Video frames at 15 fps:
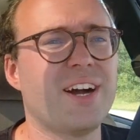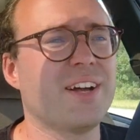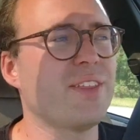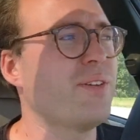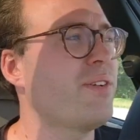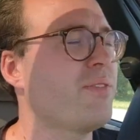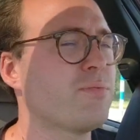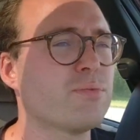I
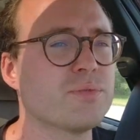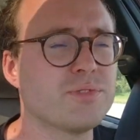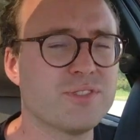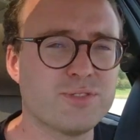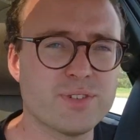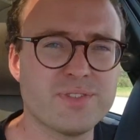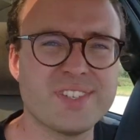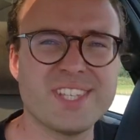know I've
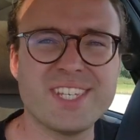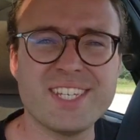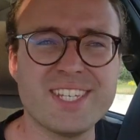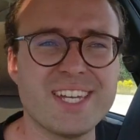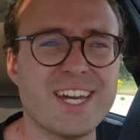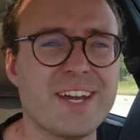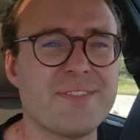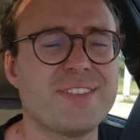driven
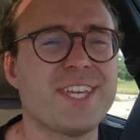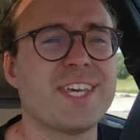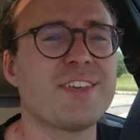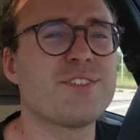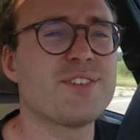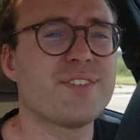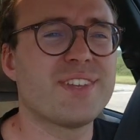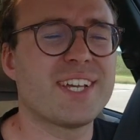the
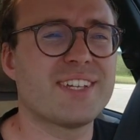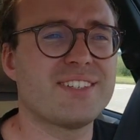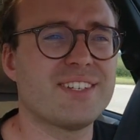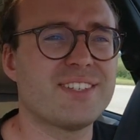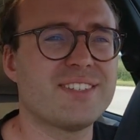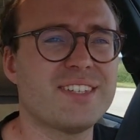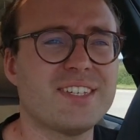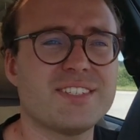daily driven
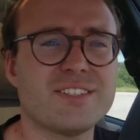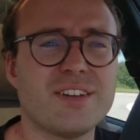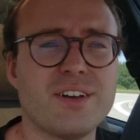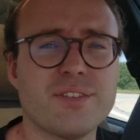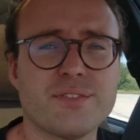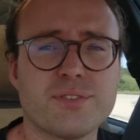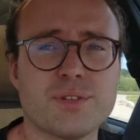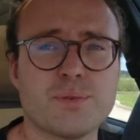XJ6
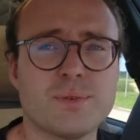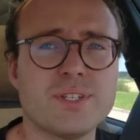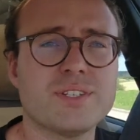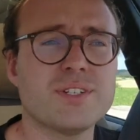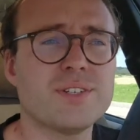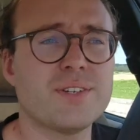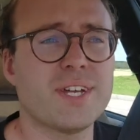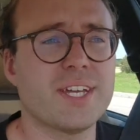all through the winter,